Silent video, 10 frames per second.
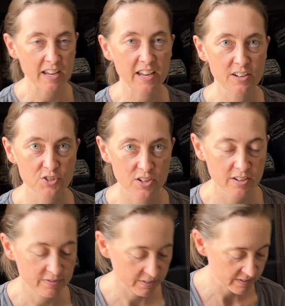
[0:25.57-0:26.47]

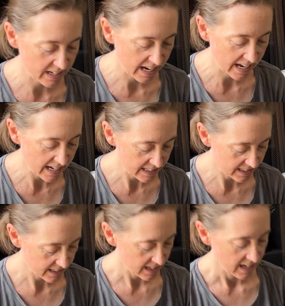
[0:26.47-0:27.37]
Eja 58.